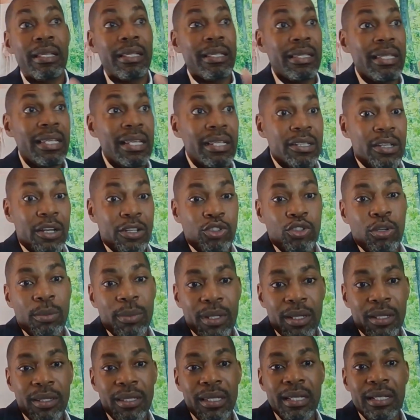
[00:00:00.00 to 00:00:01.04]
these are some of
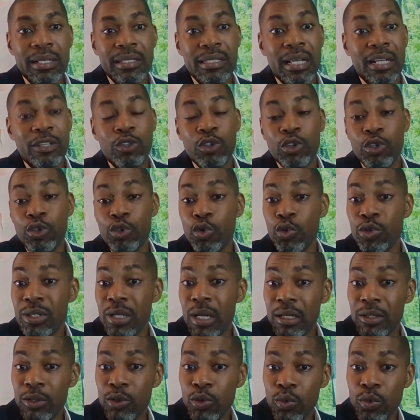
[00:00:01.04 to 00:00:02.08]
the things that you should
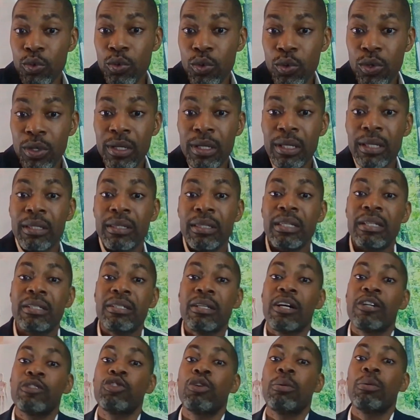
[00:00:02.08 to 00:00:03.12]
not do. These
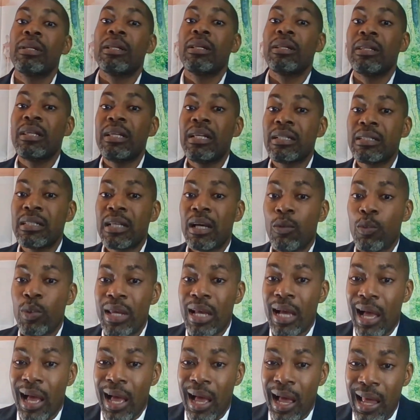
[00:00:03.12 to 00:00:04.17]
are some of the things that we
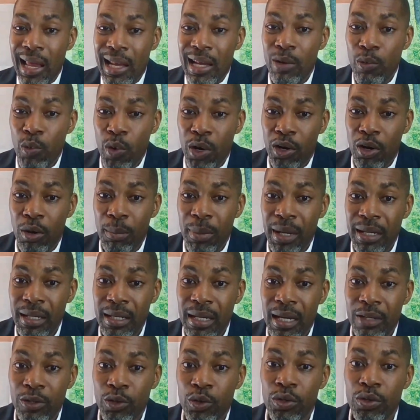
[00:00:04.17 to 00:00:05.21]
highly recommend
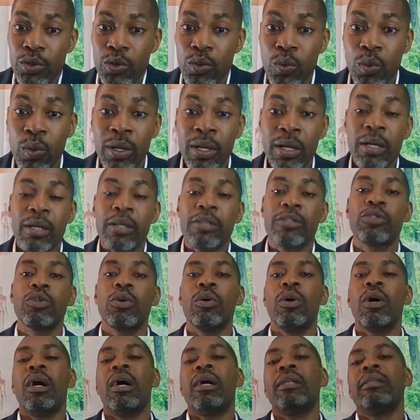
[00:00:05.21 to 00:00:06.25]
that you do.
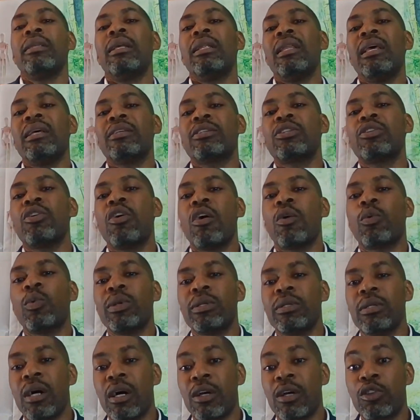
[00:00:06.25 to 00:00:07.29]
So on the Let's Talk
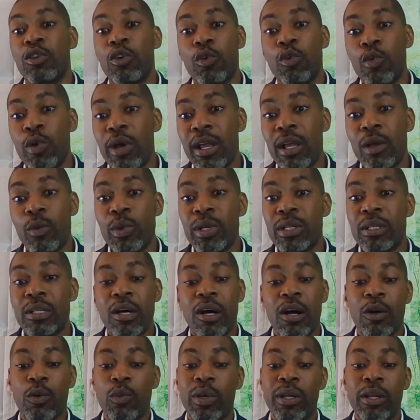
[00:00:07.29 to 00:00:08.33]
with Dr. Greg, we
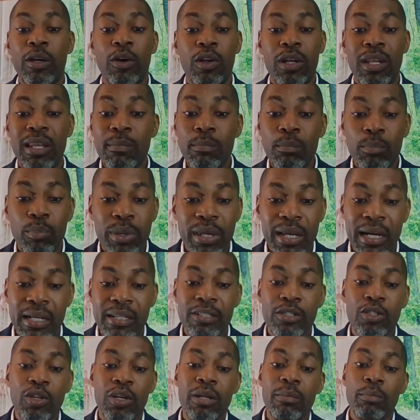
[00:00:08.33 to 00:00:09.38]
talk with
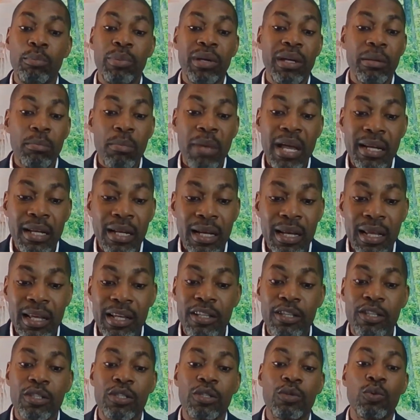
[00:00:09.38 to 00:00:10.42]
Olympians, Olympic
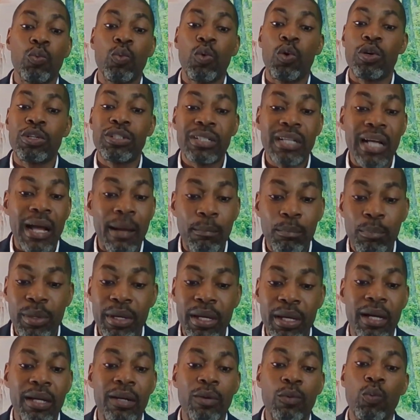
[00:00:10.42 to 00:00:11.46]
medalists, world
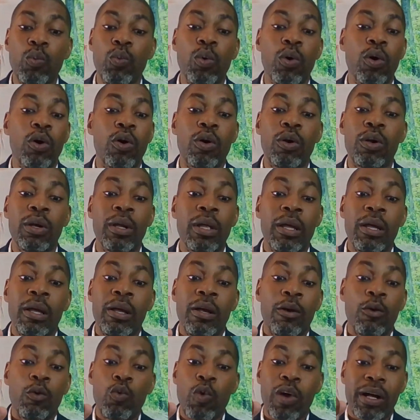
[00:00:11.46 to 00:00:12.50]
champion, world
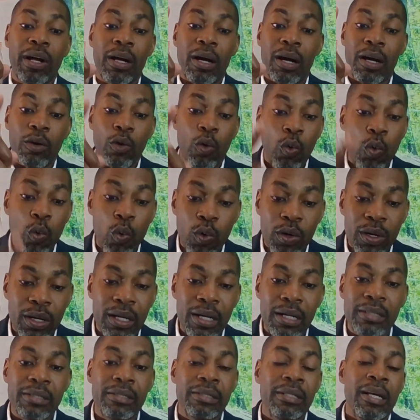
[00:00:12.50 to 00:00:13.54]
record
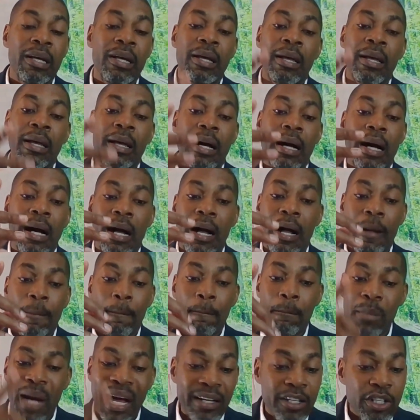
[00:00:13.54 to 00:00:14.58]
holders,
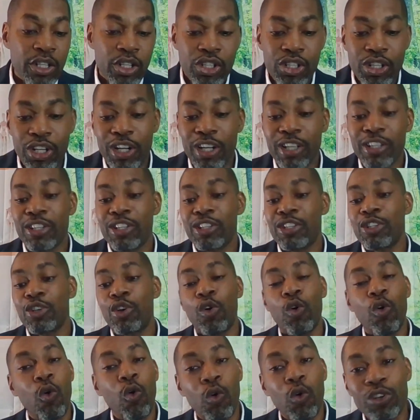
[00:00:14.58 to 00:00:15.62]
managers,
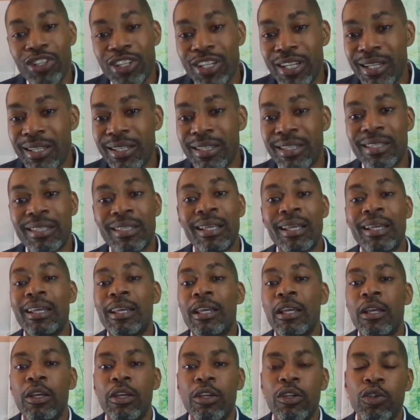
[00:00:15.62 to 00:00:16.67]
coaches,
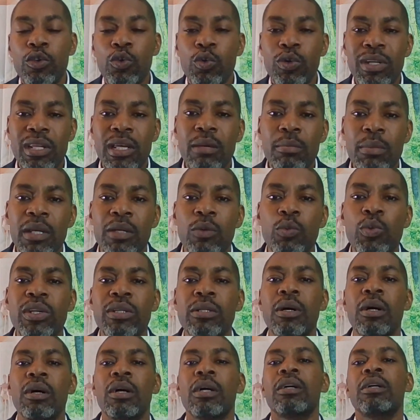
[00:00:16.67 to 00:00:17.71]
you name it. We
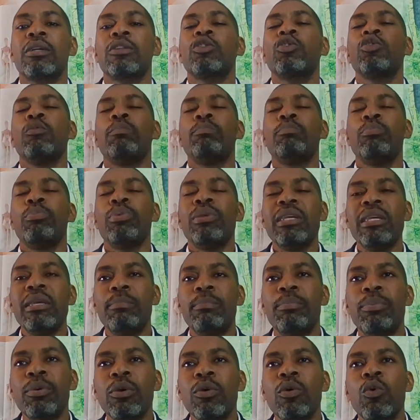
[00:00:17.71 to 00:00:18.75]
talk to
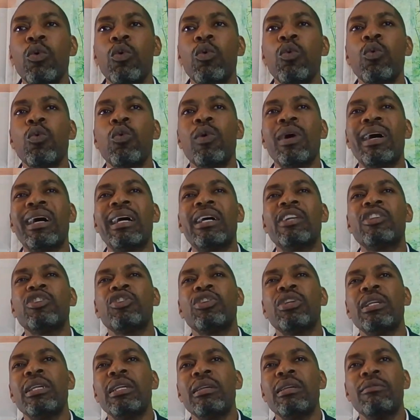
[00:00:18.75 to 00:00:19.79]
people who
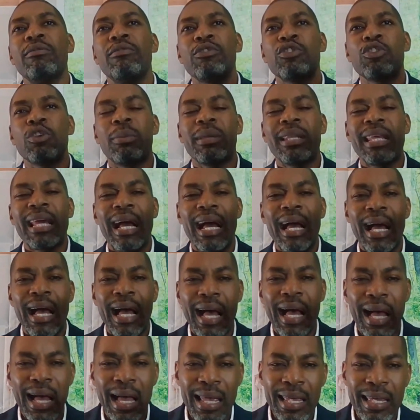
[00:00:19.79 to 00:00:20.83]
achieve some of the
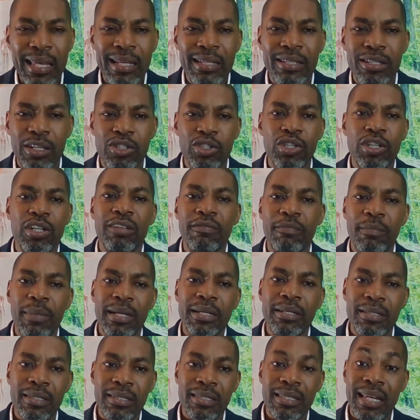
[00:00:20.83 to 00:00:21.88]
highest
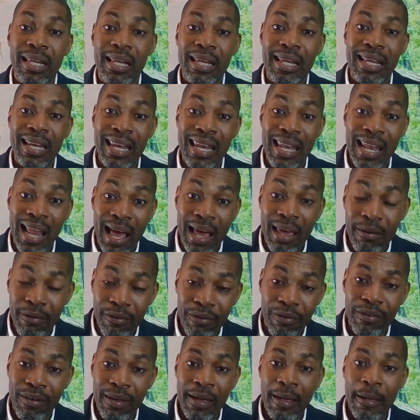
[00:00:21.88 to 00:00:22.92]
achievements in
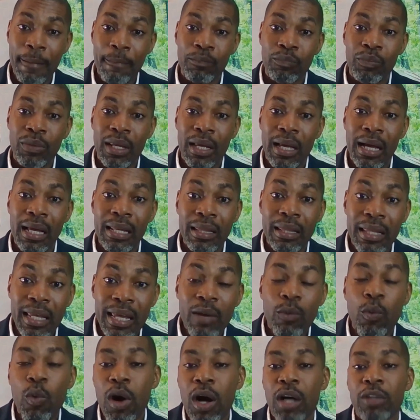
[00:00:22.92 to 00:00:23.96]
life, and
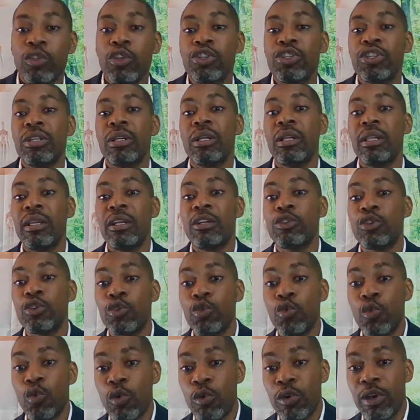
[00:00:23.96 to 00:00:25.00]
they want to share their
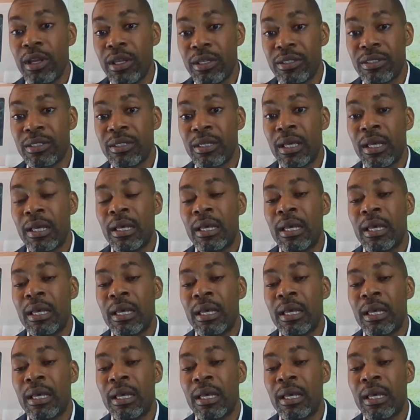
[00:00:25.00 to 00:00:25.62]
stories